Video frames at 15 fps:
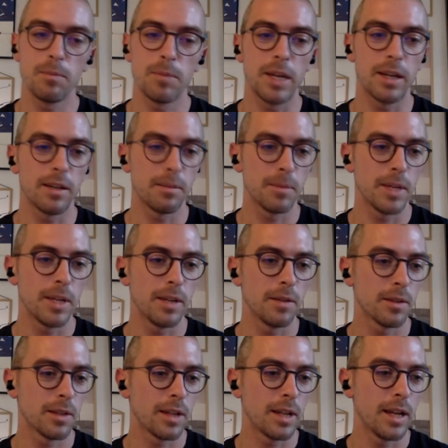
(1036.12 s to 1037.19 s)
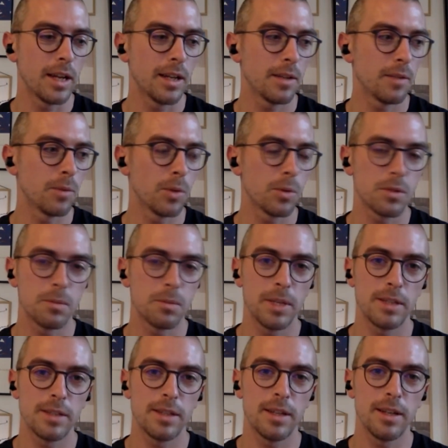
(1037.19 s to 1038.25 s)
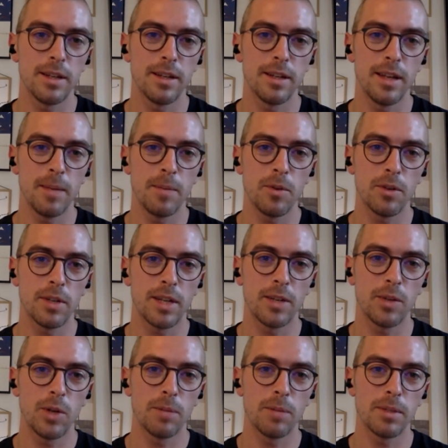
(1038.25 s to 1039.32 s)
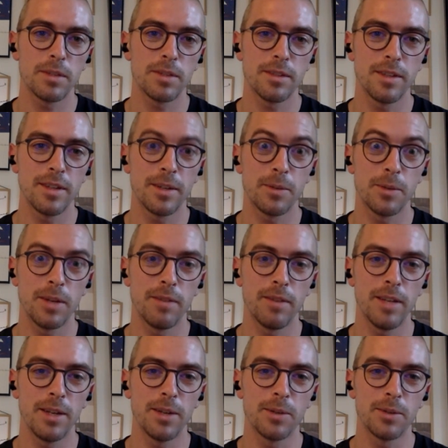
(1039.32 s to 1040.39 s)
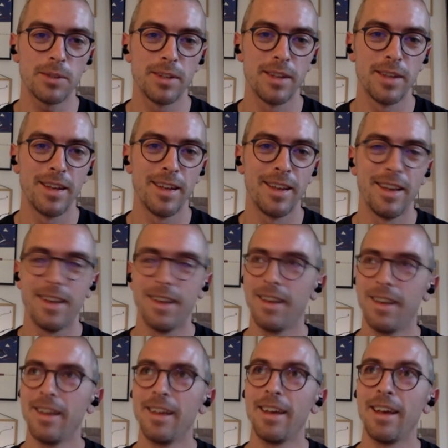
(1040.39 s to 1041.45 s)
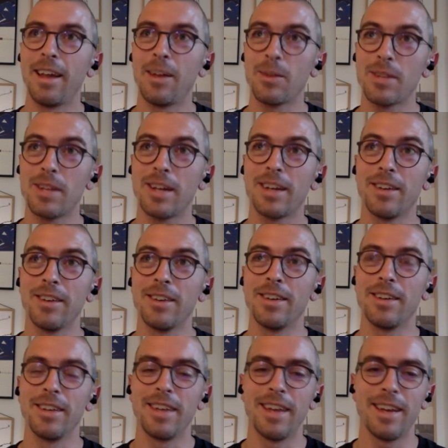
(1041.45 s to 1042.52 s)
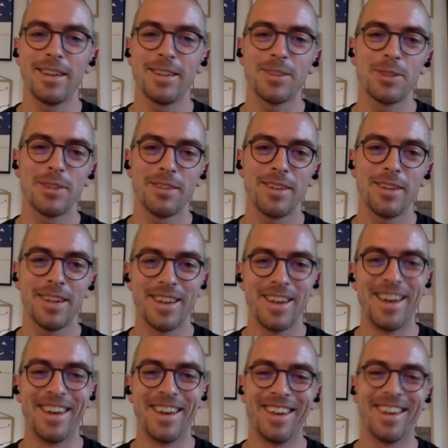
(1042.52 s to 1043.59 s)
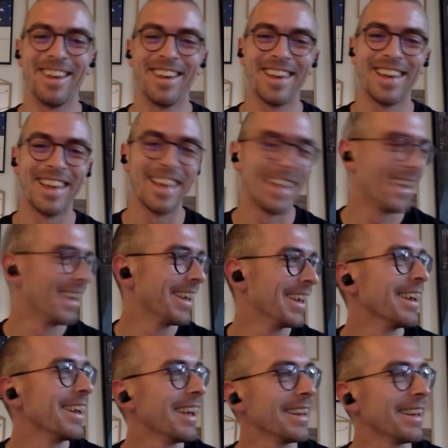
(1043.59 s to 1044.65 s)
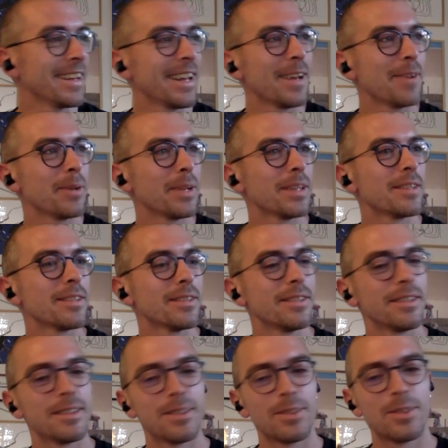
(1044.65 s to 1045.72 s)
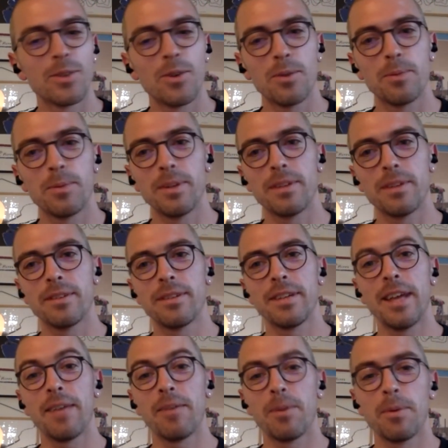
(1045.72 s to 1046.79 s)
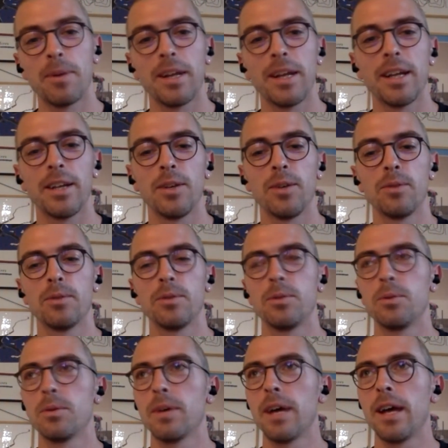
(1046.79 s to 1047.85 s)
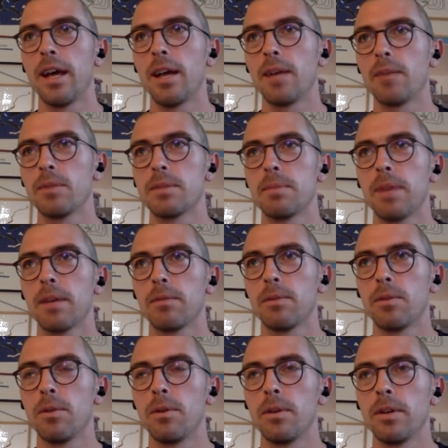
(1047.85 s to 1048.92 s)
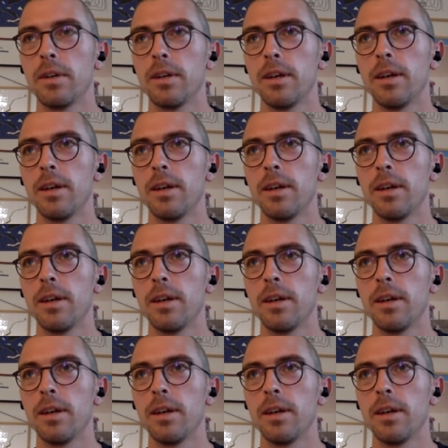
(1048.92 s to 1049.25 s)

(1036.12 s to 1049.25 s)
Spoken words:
my client wrote to me, said, hey Morten, can you help us create videos? And I was like, yeah, sure thing. And then I went to talk with everyone I knew who I had respect for